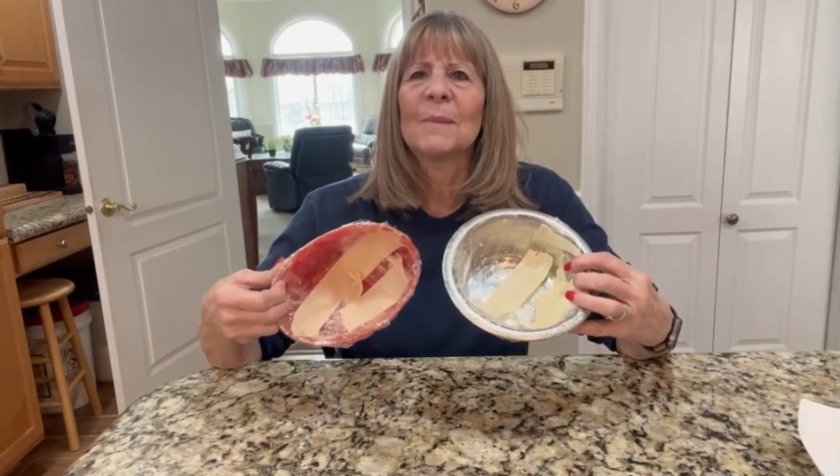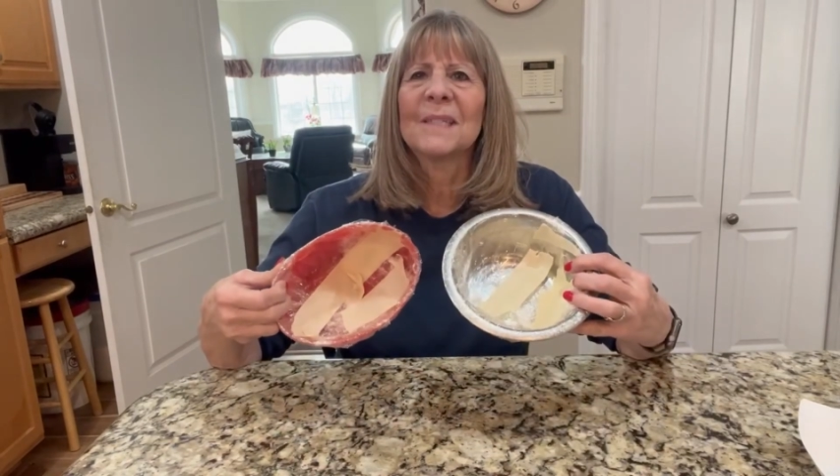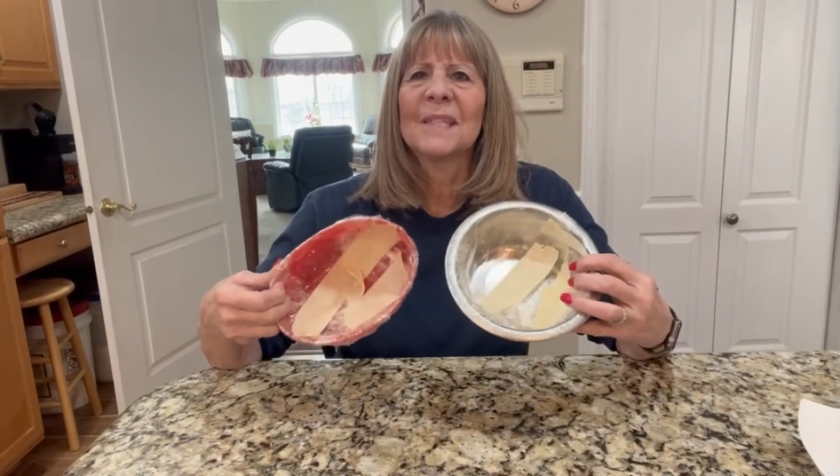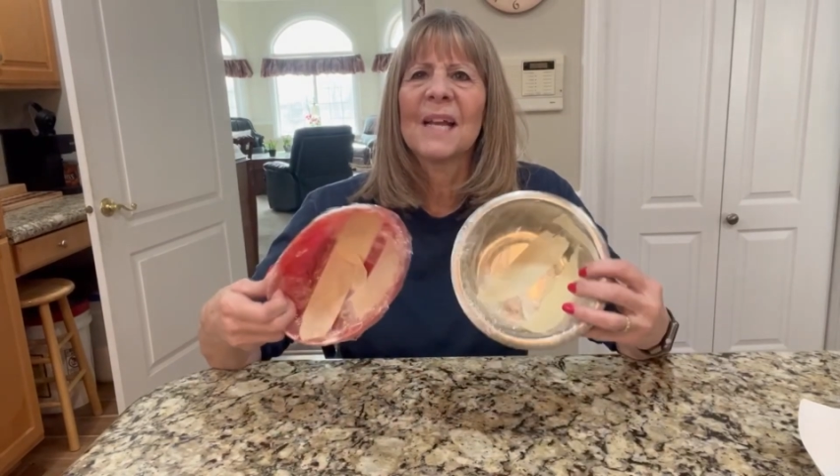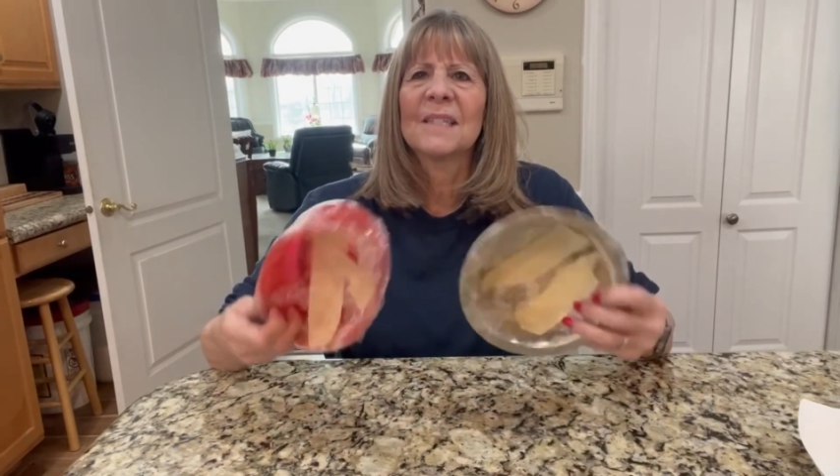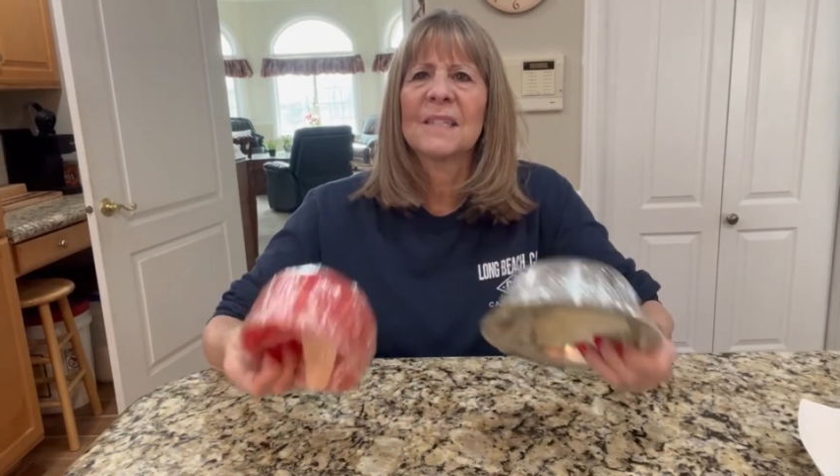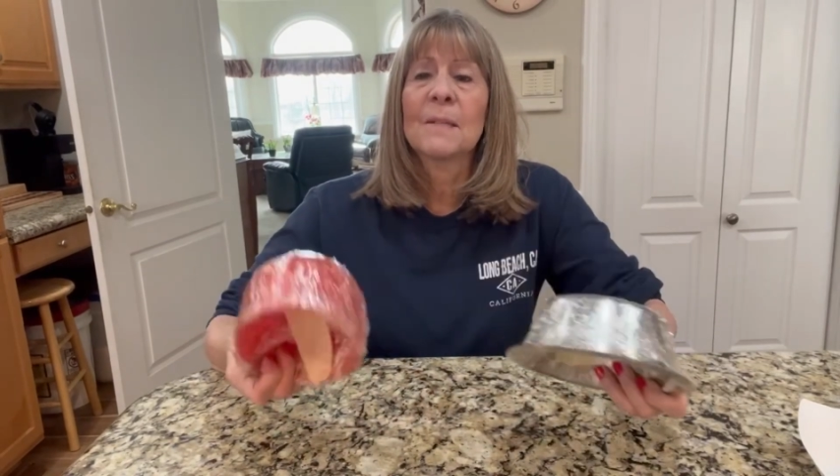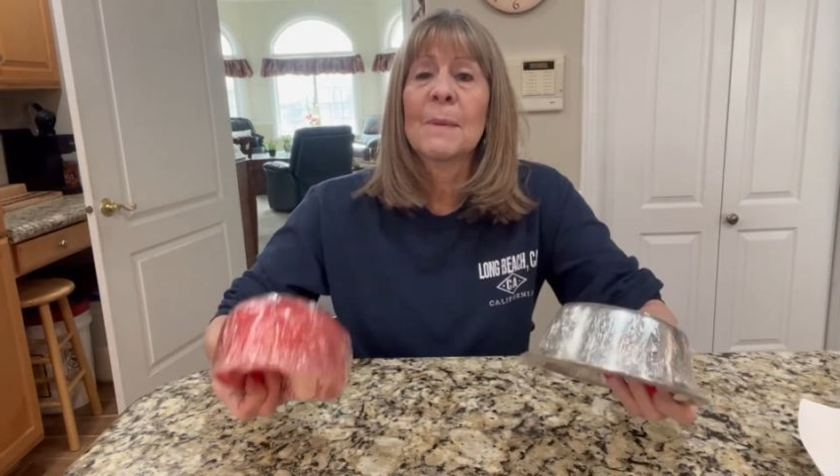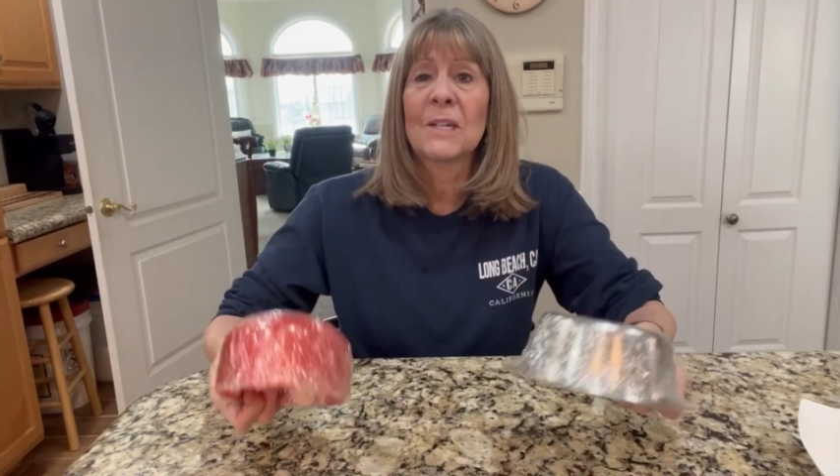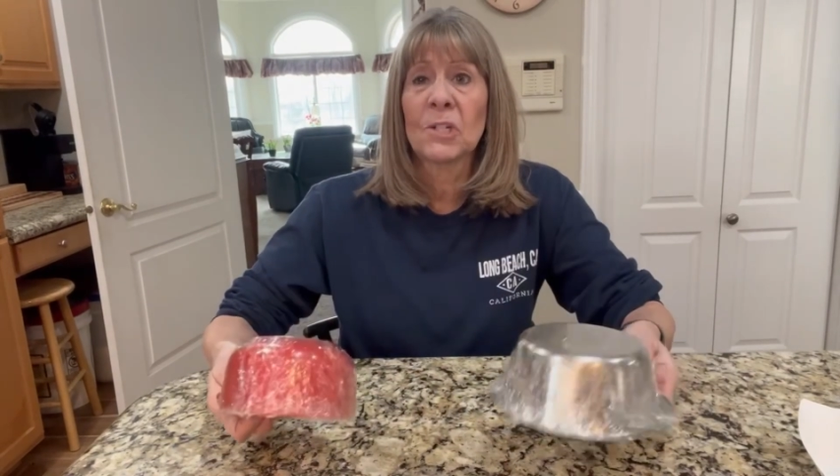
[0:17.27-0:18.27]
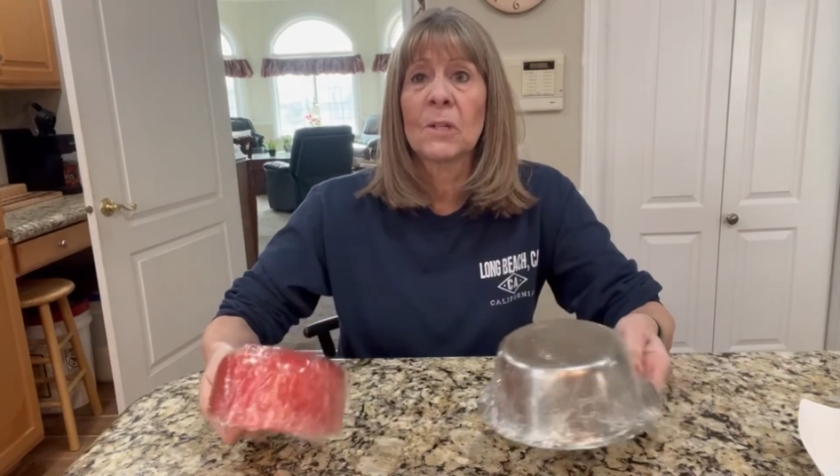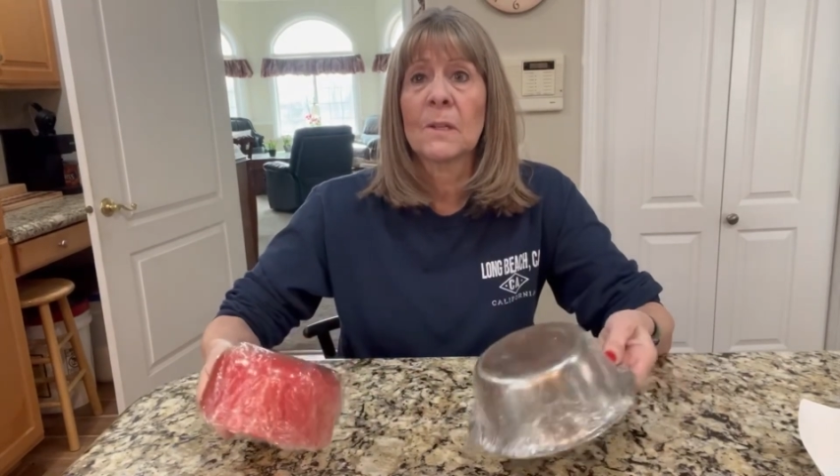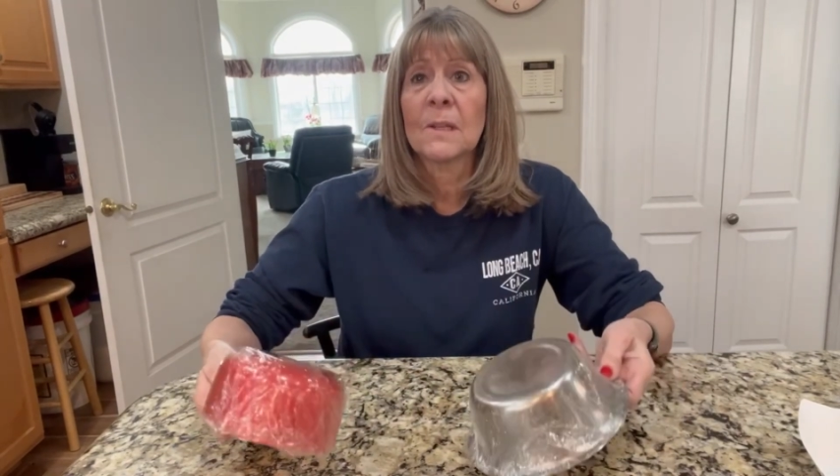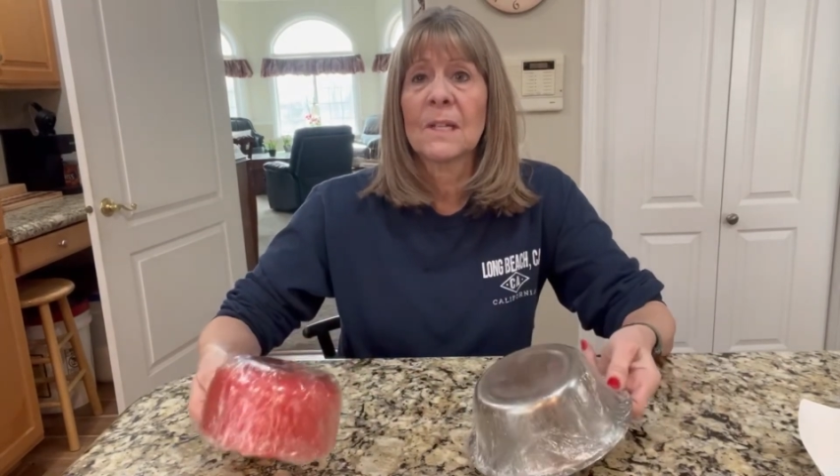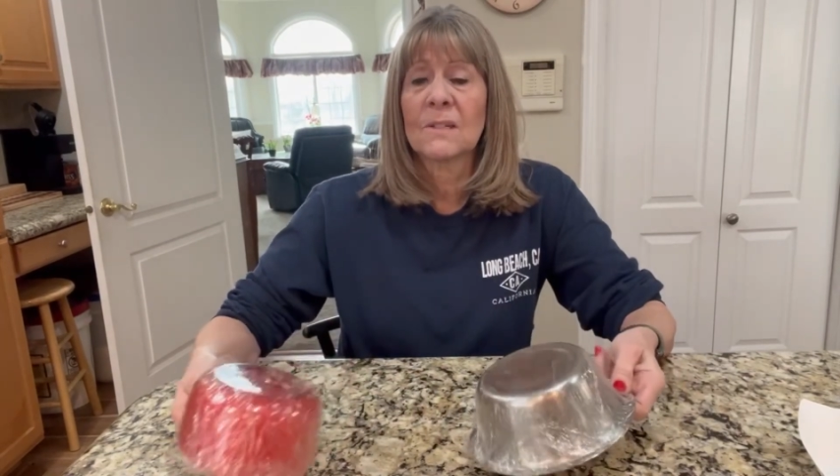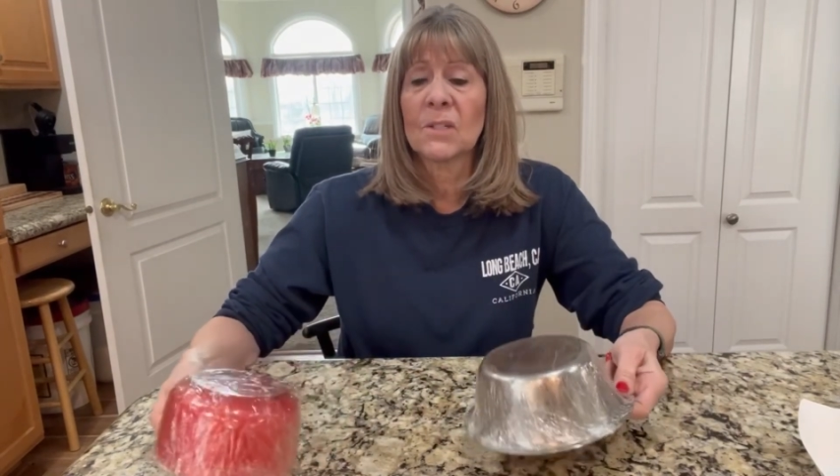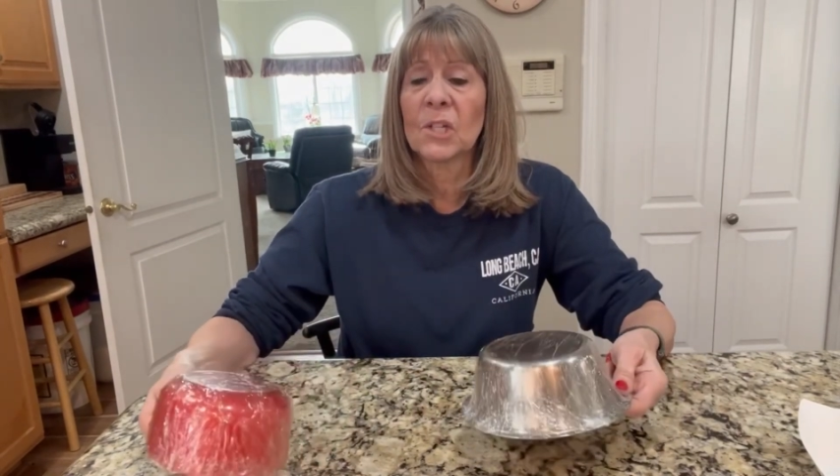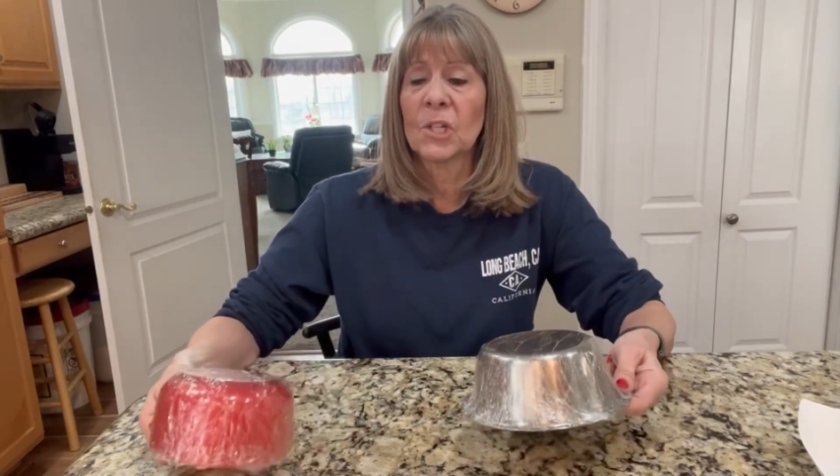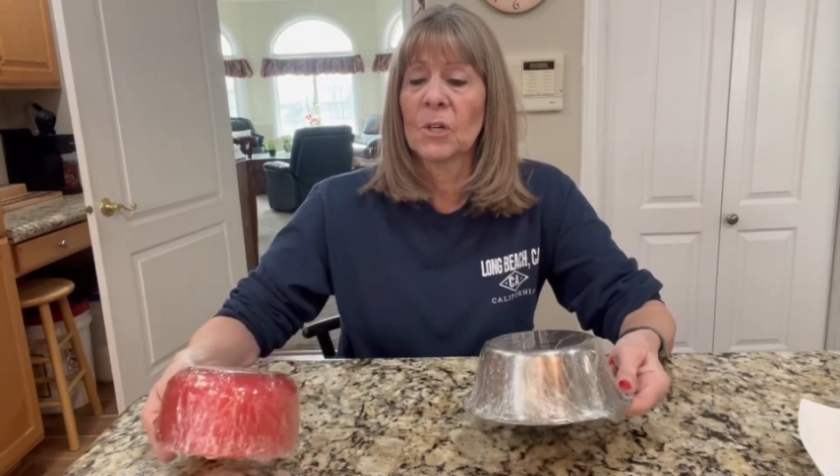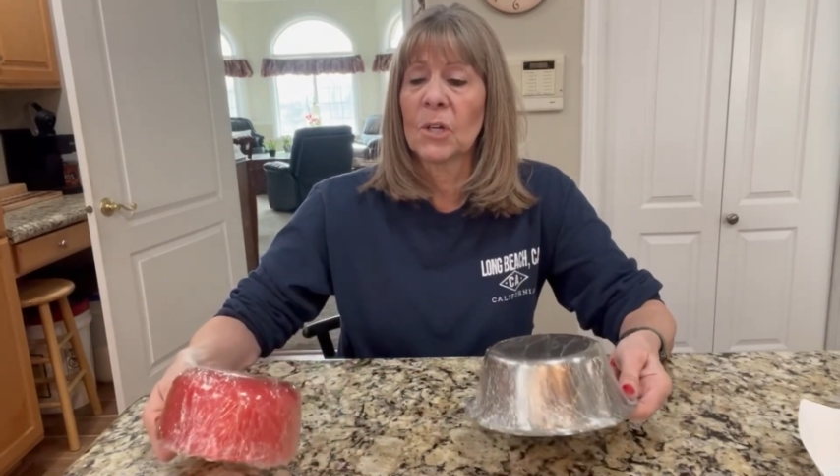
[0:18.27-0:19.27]
inside to make sure that they're
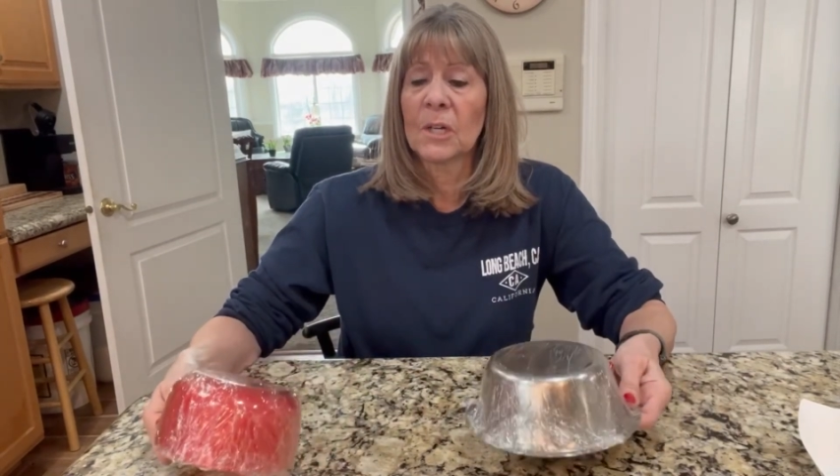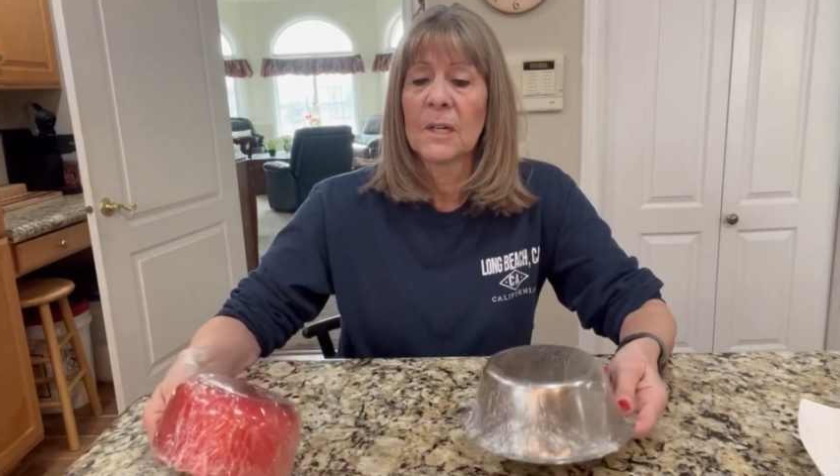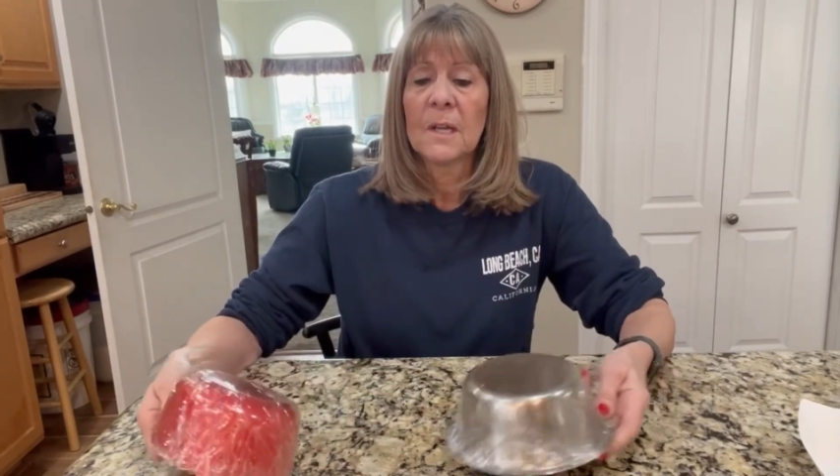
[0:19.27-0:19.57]
secure.